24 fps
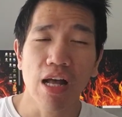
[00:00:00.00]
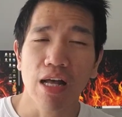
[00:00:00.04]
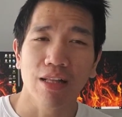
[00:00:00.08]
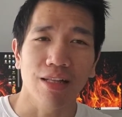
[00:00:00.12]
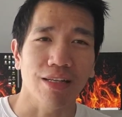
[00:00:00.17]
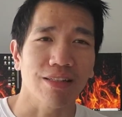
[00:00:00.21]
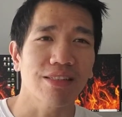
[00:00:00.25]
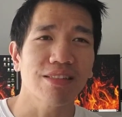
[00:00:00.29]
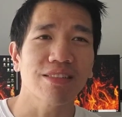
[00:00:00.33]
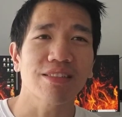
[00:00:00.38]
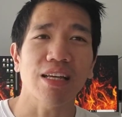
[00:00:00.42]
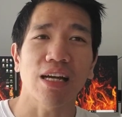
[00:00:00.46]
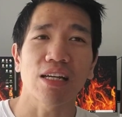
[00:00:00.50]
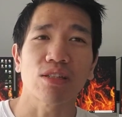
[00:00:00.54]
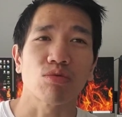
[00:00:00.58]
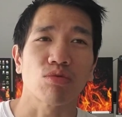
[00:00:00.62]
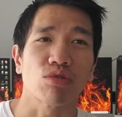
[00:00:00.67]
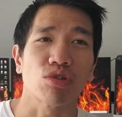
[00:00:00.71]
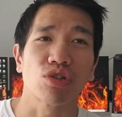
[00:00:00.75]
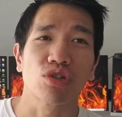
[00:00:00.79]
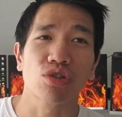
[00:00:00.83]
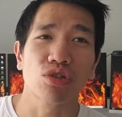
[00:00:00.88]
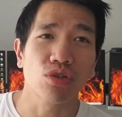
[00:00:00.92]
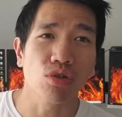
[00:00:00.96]
Like, these guys were
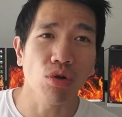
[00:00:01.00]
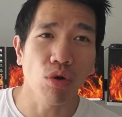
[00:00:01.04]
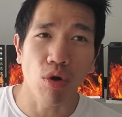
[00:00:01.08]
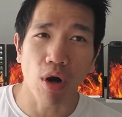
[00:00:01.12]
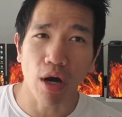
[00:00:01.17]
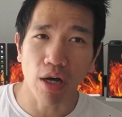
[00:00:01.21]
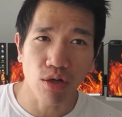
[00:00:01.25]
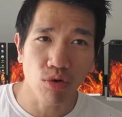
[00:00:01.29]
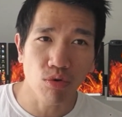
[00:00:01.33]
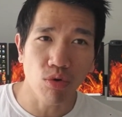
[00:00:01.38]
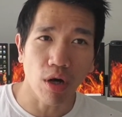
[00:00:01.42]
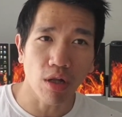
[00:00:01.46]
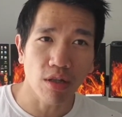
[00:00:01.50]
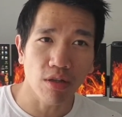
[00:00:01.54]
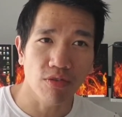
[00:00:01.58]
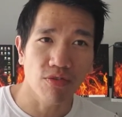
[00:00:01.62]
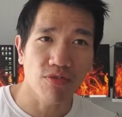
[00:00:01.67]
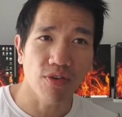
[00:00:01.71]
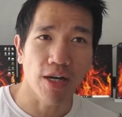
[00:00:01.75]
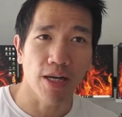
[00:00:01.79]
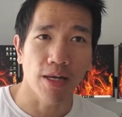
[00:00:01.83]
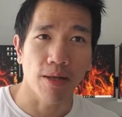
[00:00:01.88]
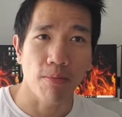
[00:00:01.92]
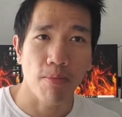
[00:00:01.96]
so
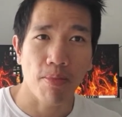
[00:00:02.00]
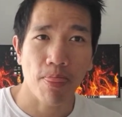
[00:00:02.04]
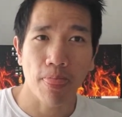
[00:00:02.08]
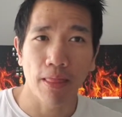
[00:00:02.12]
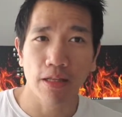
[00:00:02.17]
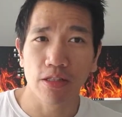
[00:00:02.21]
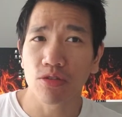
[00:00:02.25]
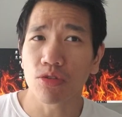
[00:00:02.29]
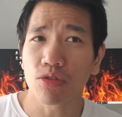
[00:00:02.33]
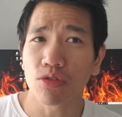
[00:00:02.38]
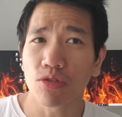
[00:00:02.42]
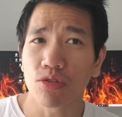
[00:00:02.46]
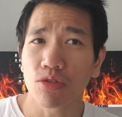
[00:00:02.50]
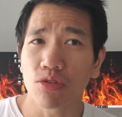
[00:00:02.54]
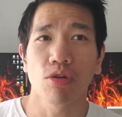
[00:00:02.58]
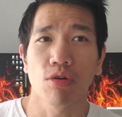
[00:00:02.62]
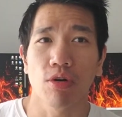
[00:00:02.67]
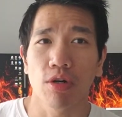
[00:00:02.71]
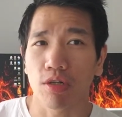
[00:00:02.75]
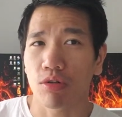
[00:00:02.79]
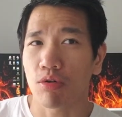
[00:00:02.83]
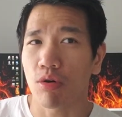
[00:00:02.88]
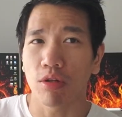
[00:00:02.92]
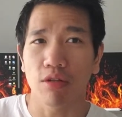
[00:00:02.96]
unqualified, so,
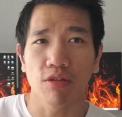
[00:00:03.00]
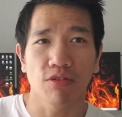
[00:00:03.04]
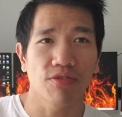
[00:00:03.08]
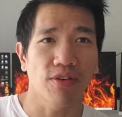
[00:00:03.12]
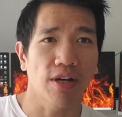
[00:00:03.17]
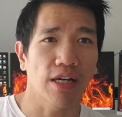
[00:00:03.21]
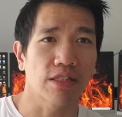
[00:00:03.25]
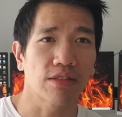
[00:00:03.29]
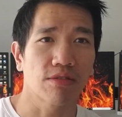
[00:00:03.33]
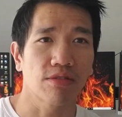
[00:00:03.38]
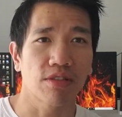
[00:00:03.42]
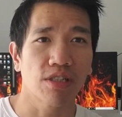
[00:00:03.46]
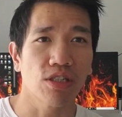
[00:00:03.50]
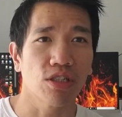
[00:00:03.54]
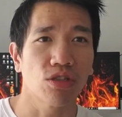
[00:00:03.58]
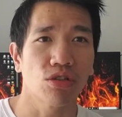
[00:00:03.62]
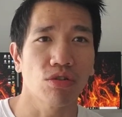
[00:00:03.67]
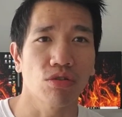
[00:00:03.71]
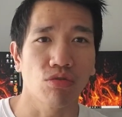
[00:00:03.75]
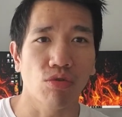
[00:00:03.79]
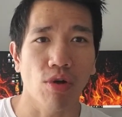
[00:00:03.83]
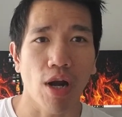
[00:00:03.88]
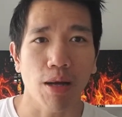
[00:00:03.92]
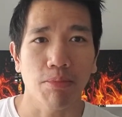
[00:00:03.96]
so unqualified to teach
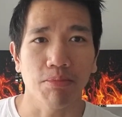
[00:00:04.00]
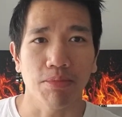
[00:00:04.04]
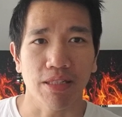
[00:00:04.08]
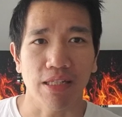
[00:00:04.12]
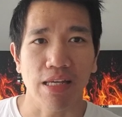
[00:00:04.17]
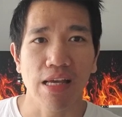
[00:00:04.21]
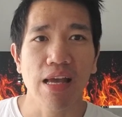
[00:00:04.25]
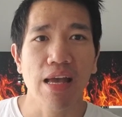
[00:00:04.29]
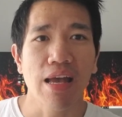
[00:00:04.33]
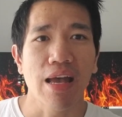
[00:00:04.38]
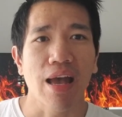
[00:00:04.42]
you grappling.